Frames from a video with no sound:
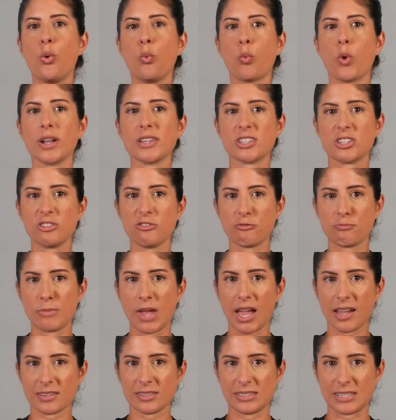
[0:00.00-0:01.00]
once you've
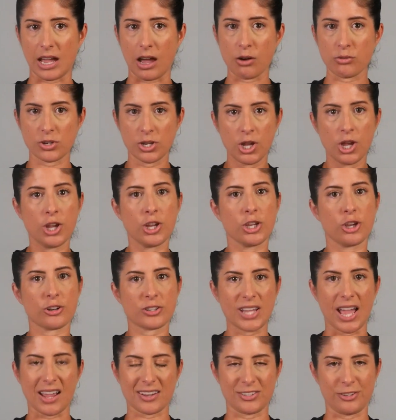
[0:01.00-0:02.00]
maxed out your
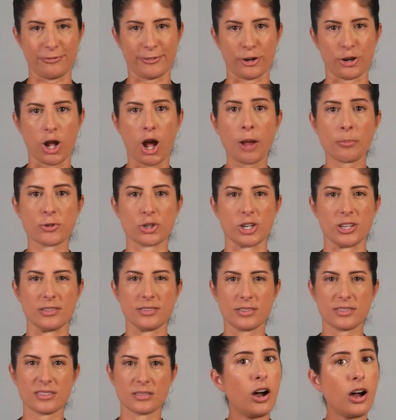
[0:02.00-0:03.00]
tax-deferred
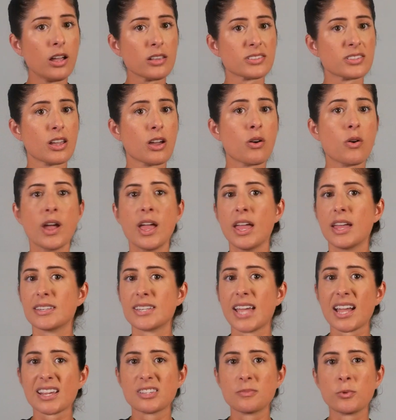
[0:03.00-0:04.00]
options. Also,
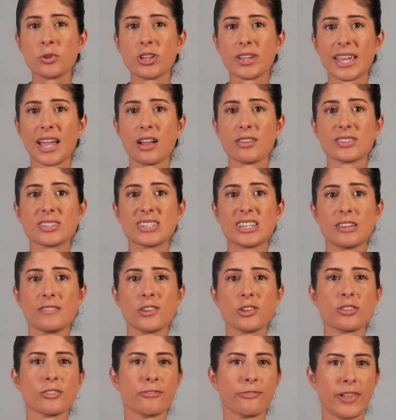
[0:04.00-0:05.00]
taxable accounts give
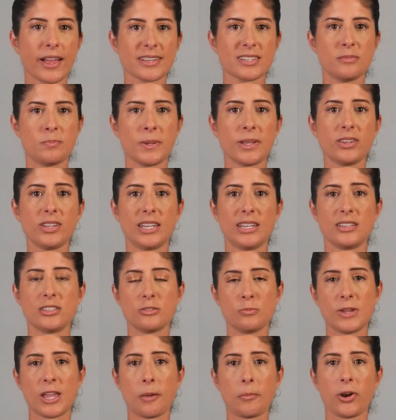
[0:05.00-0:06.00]
you the flexibility
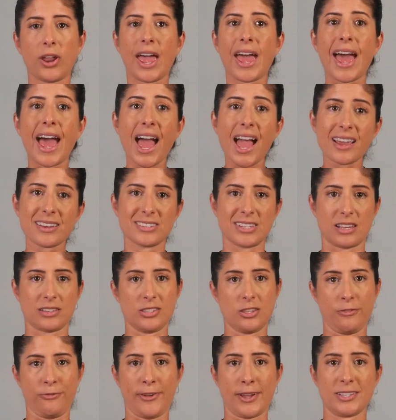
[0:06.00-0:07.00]
to be able to access
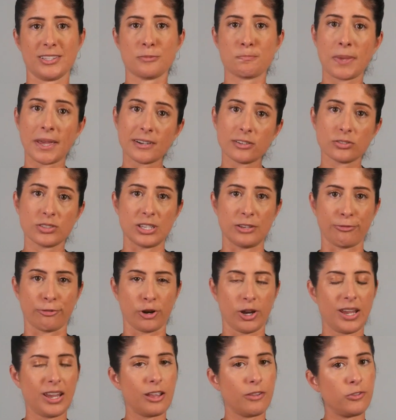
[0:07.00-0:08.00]
the funds
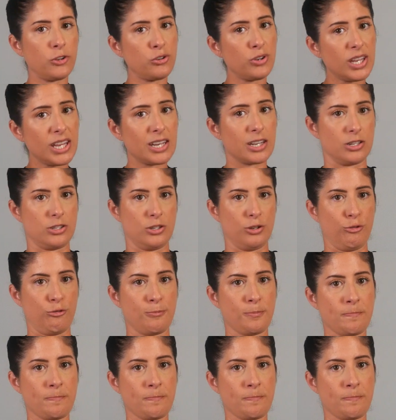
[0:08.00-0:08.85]
penalty-free if you needed to.